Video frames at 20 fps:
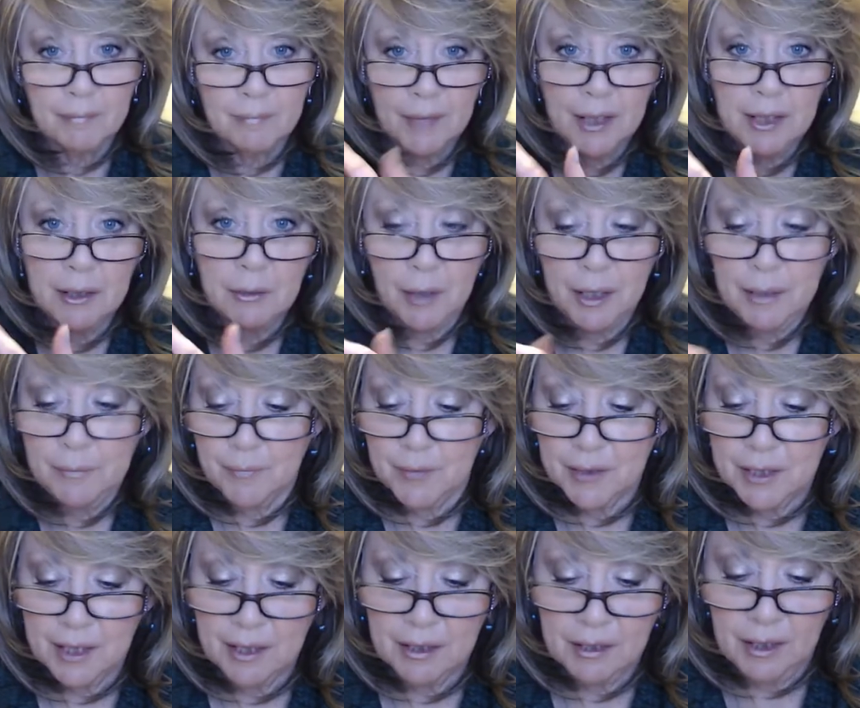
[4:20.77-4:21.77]
Anyway, it's
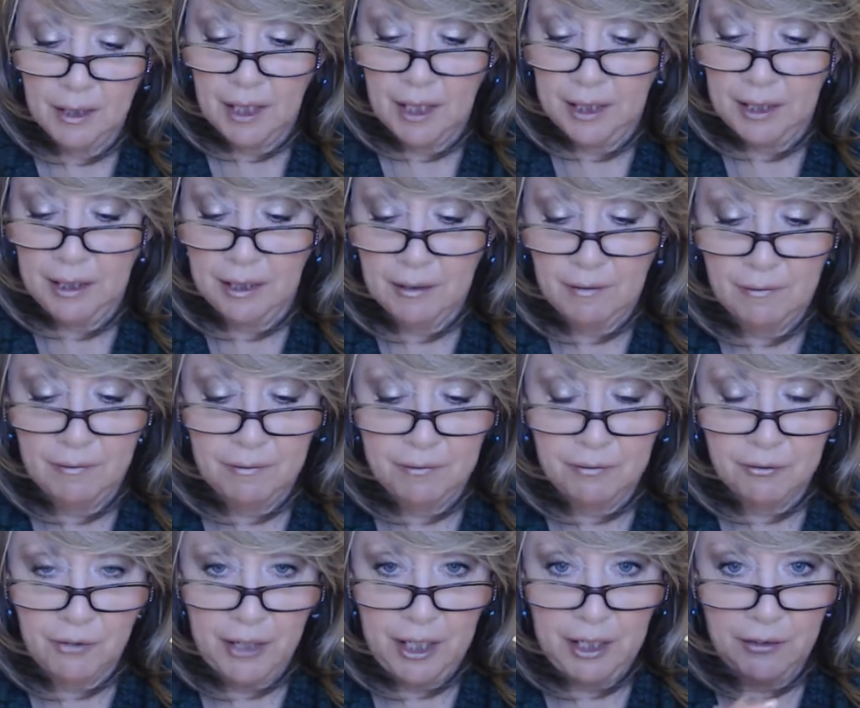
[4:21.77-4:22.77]
a light
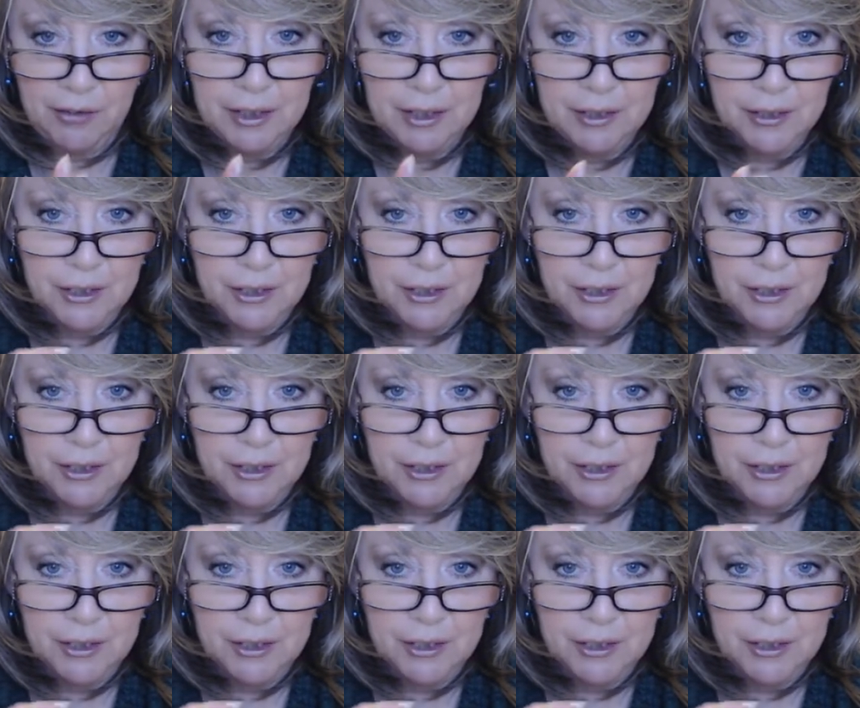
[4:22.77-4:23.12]
fragrance,